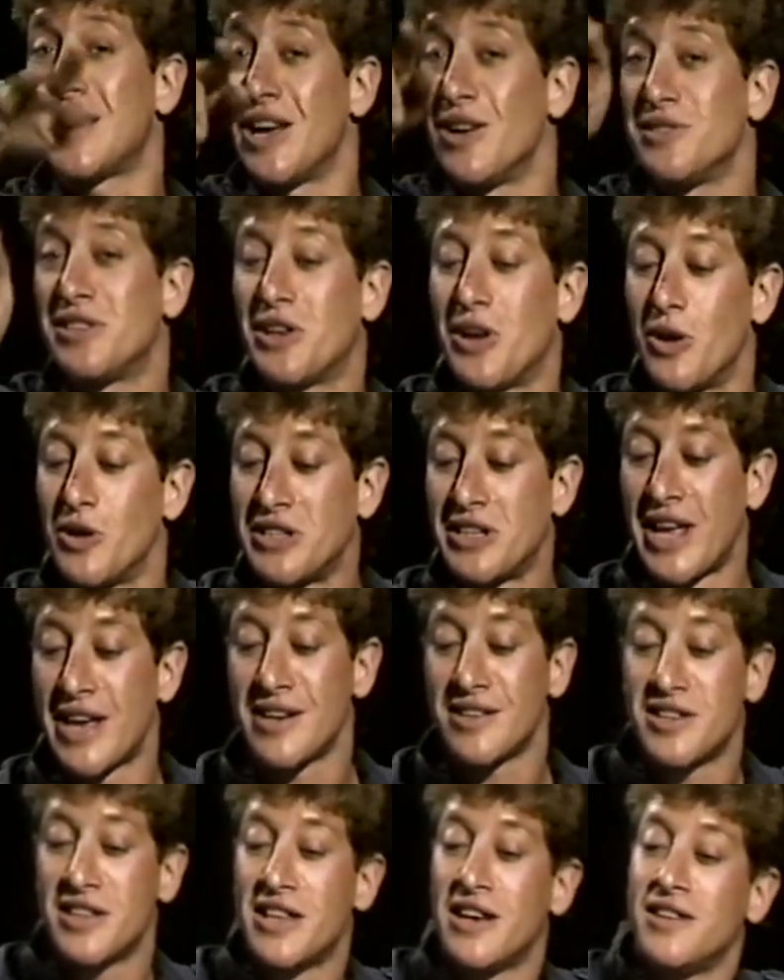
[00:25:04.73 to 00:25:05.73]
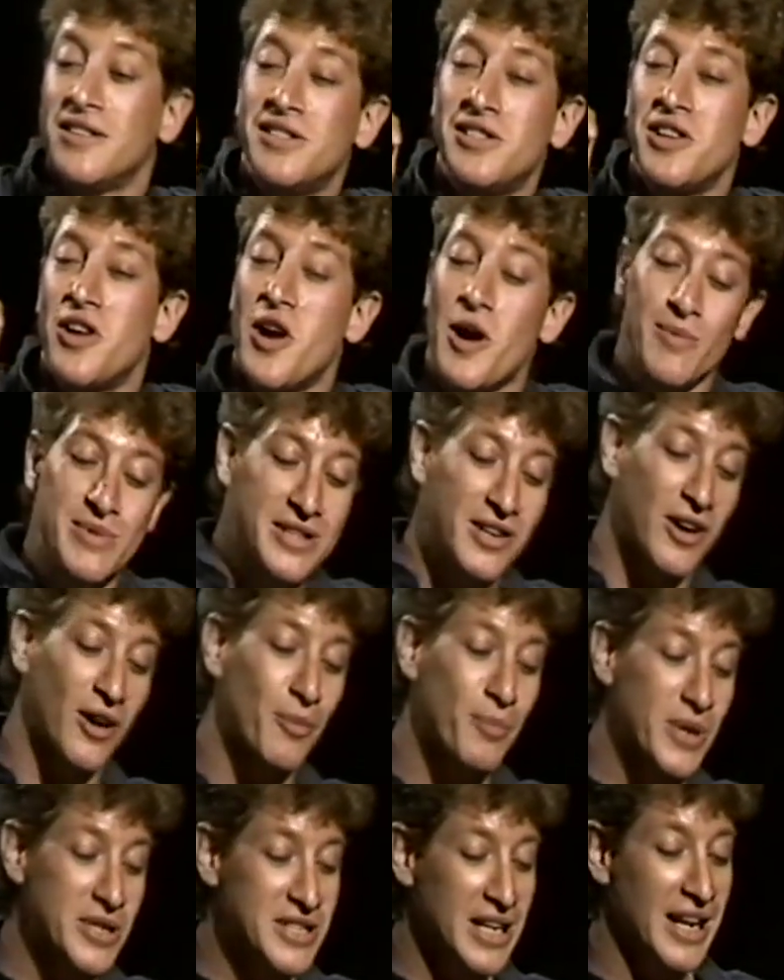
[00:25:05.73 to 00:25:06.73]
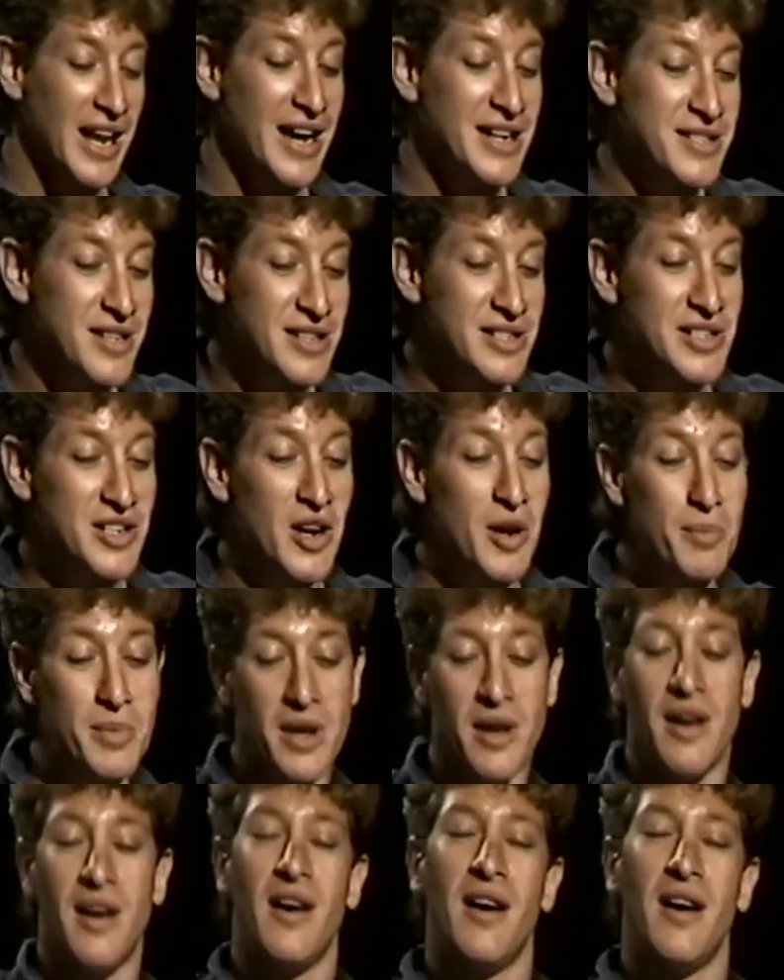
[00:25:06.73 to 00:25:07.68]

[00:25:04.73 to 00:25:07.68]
tells the girl to get into the stirrups. The girl puts her legs in the stirrup.